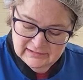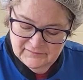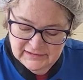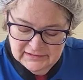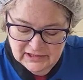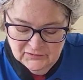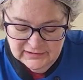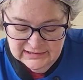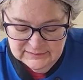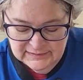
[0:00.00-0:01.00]
a video
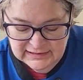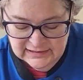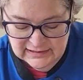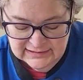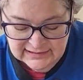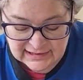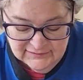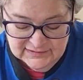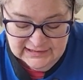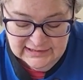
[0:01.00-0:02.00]
is because
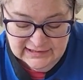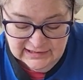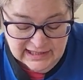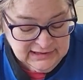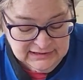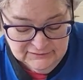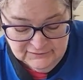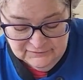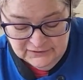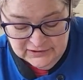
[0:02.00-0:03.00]
I've seen a lot of
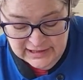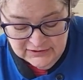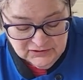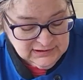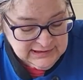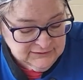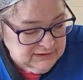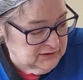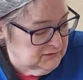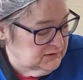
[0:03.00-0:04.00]
different variations out
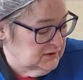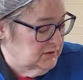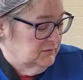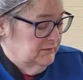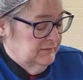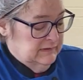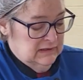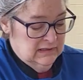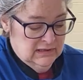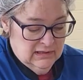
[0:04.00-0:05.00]
there, so
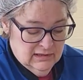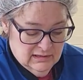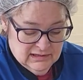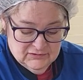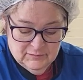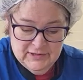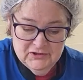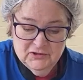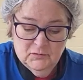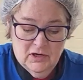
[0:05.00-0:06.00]
let's all make
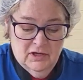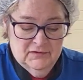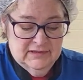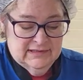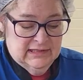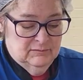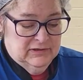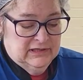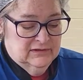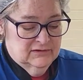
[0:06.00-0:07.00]
sure we're all on the same
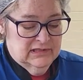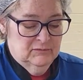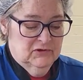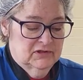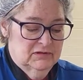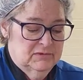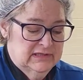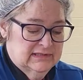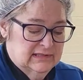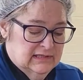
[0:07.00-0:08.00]
page. Then we're going to
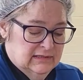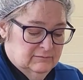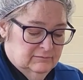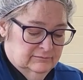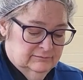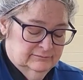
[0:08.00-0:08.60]
mix it up.